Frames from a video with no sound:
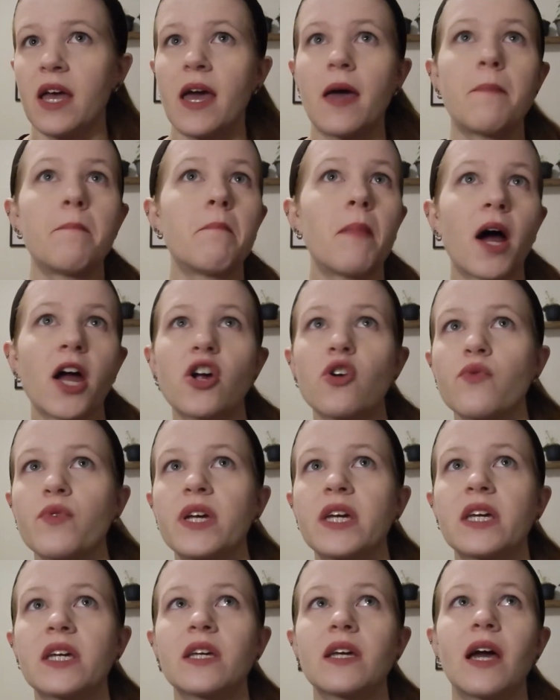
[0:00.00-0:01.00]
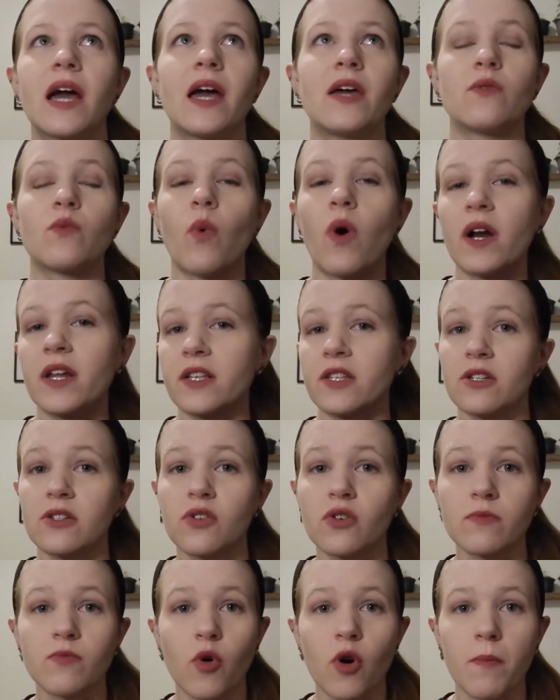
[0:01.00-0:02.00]
admiring and wanting to
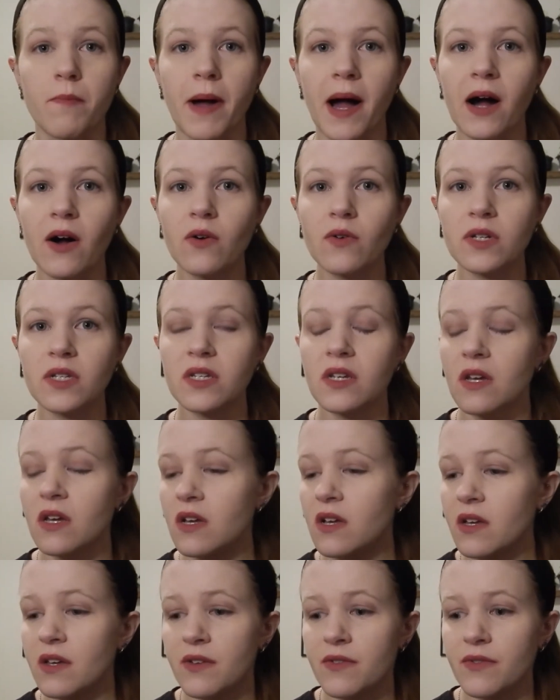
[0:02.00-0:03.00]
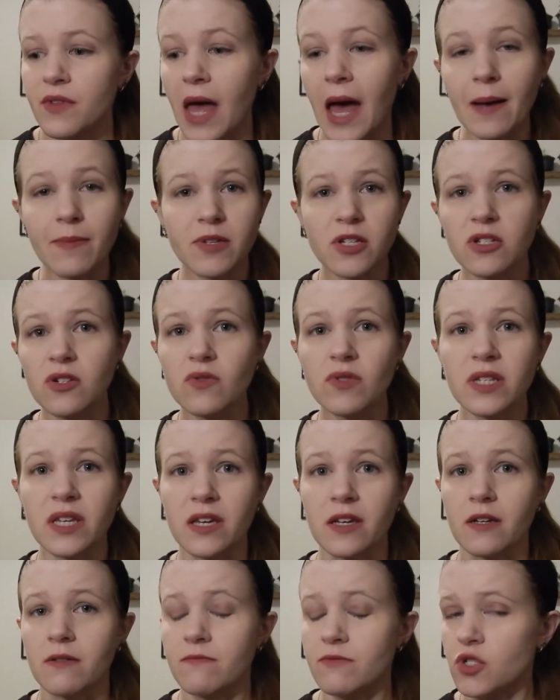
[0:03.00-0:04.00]
learn more about,
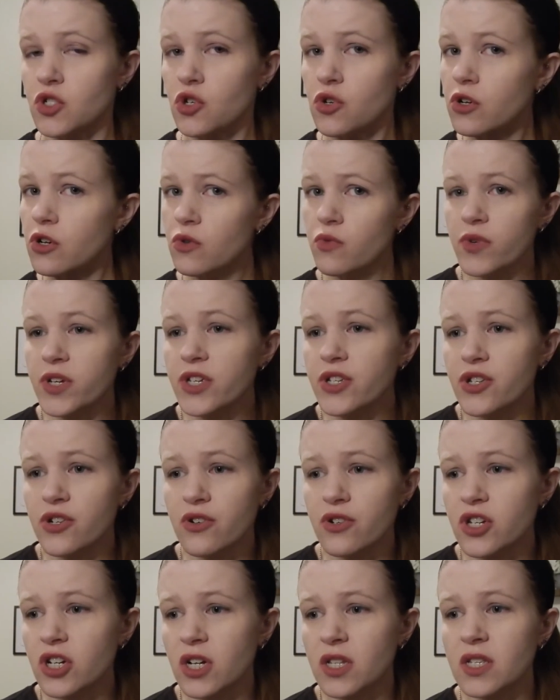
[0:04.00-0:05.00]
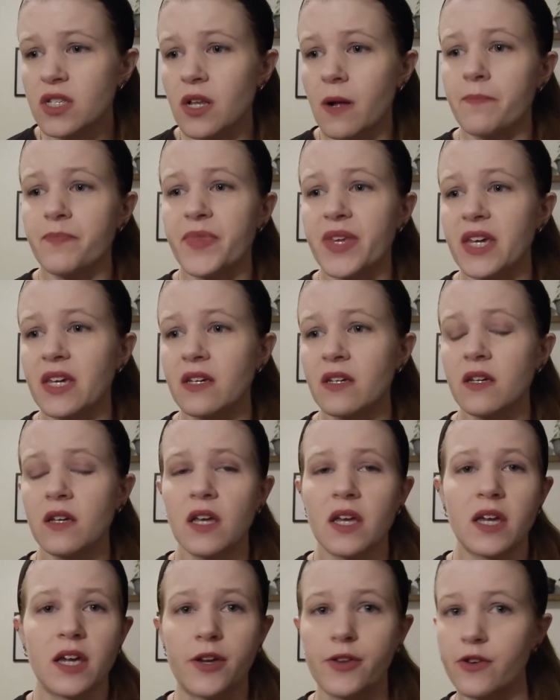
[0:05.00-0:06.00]
absolutely, do your research on something,
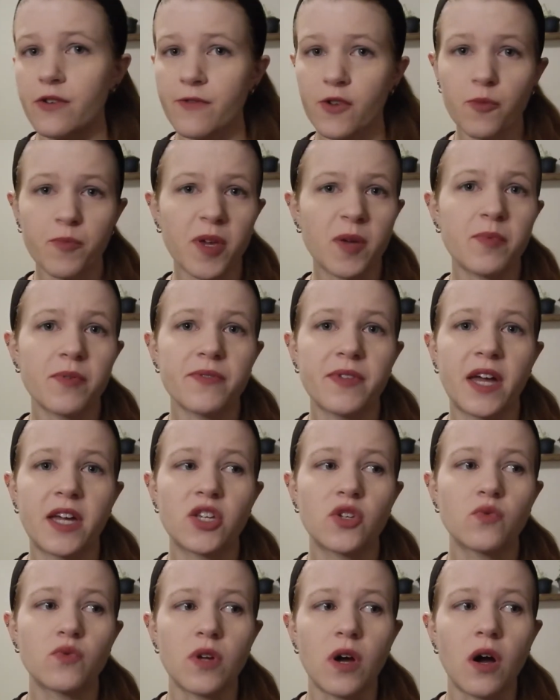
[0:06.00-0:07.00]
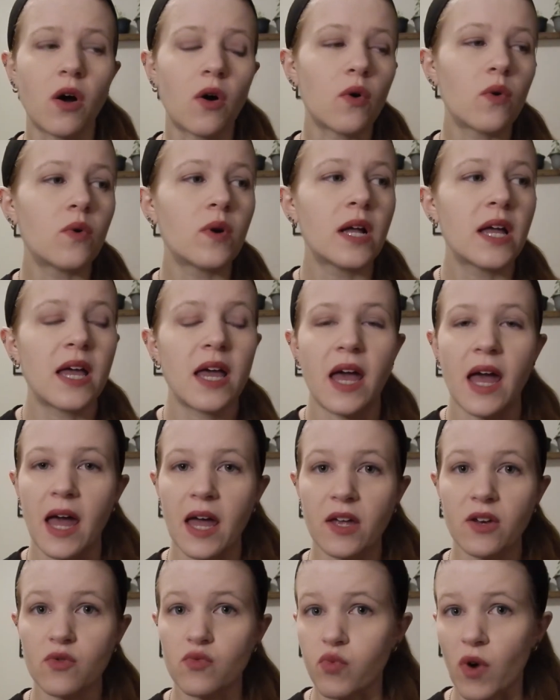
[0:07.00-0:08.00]
interview people that you know,
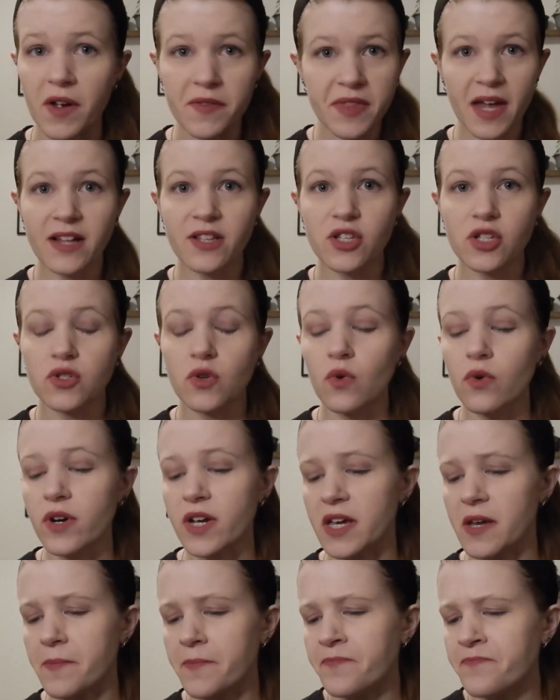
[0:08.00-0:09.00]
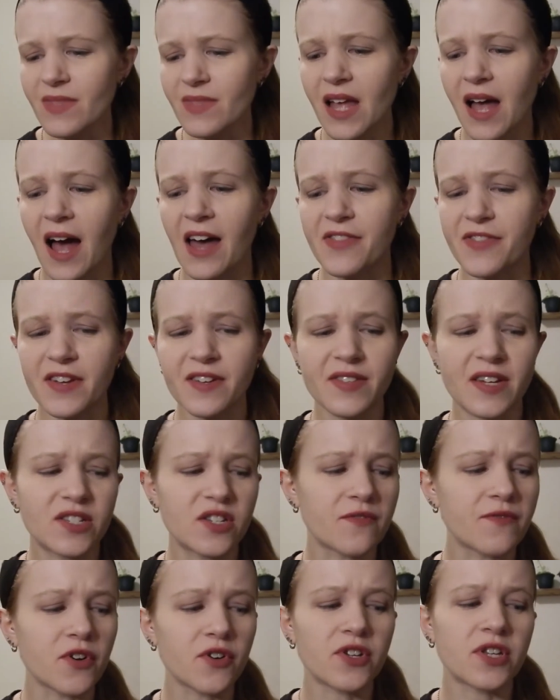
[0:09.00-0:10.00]
and write that story. I think that
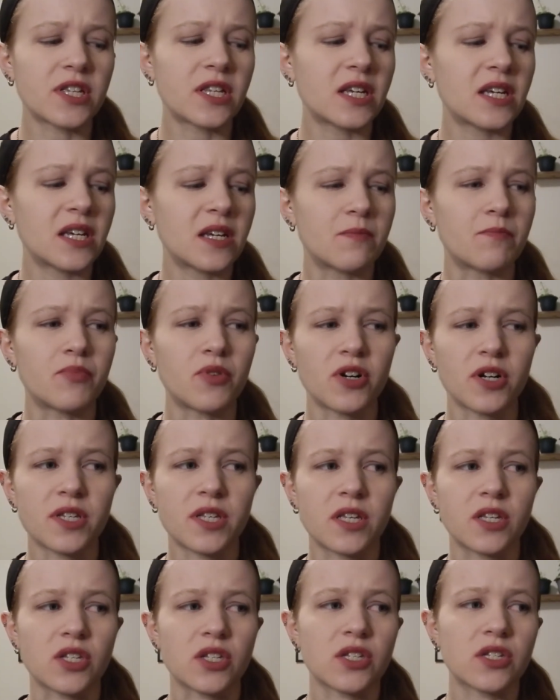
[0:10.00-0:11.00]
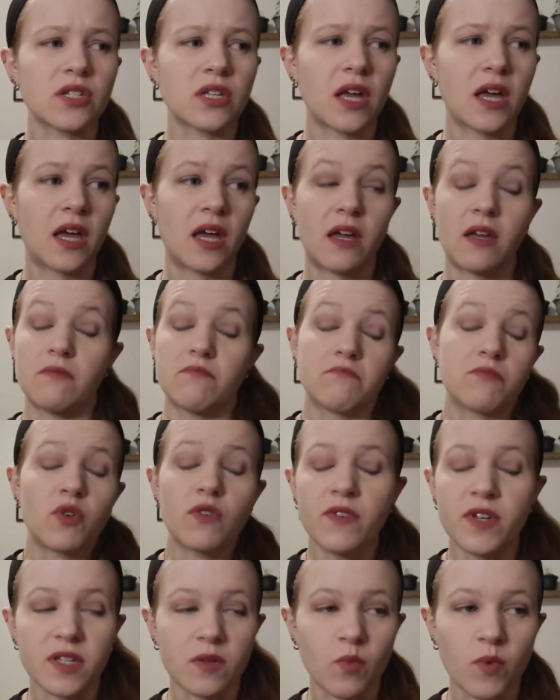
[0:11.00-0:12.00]
diversity in books is, and
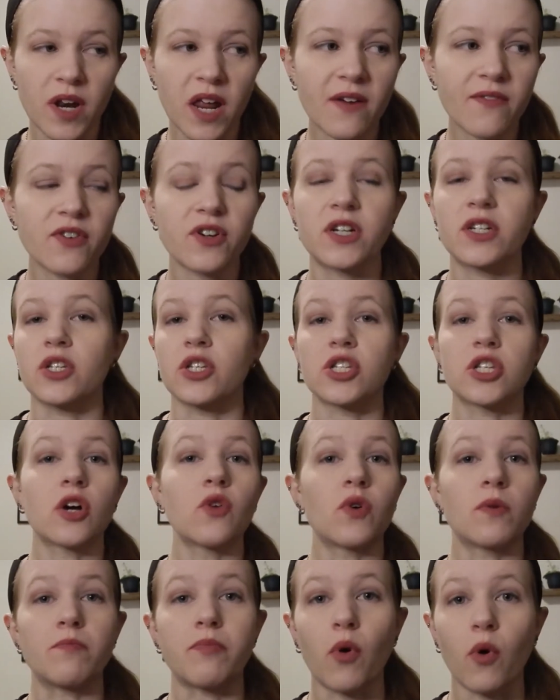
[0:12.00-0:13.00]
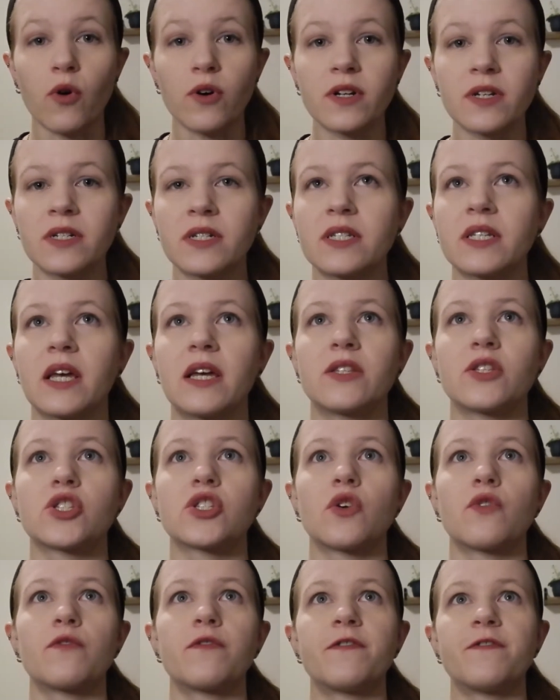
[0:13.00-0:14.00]
movies and whatever, is so important and
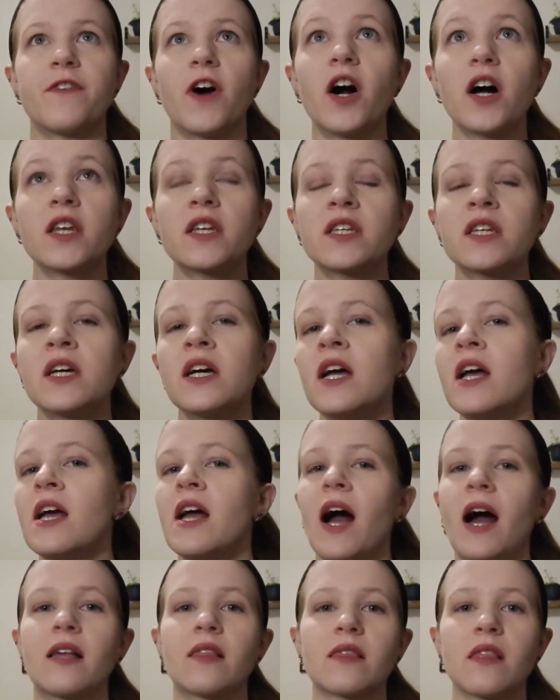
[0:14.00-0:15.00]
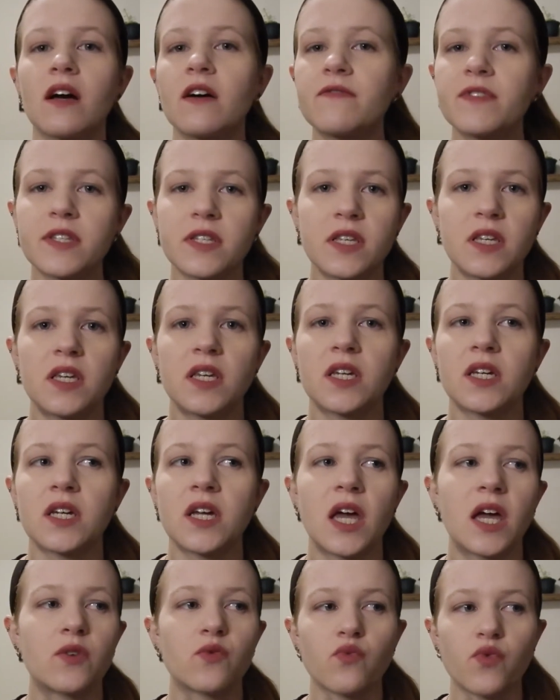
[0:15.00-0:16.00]
so fun. I love seeing
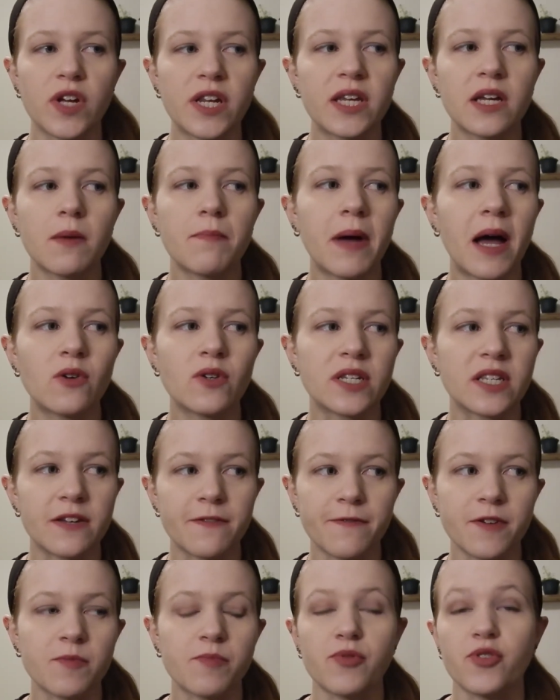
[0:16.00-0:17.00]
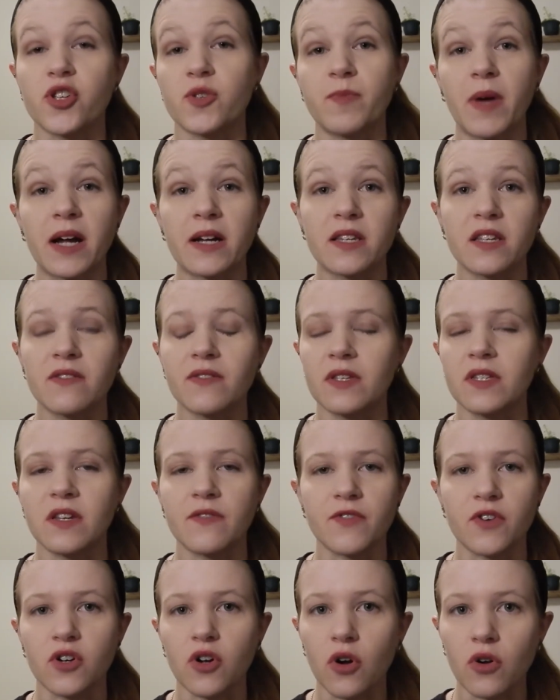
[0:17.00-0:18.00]
and reading about different perspectives and
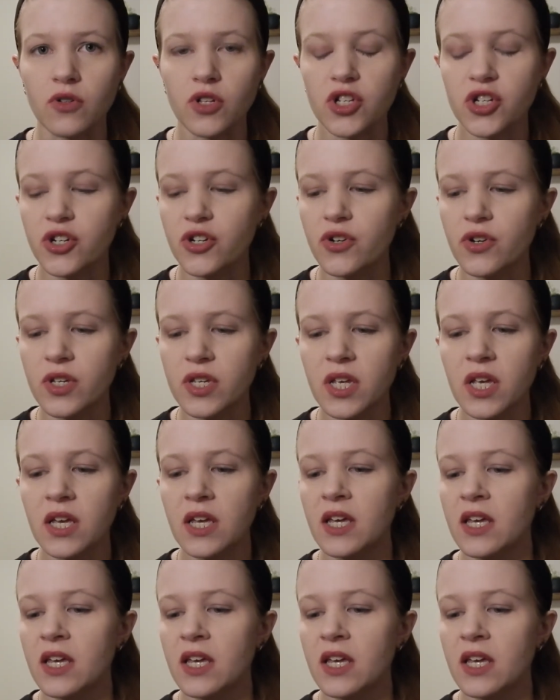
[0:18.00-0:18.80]
different cultures,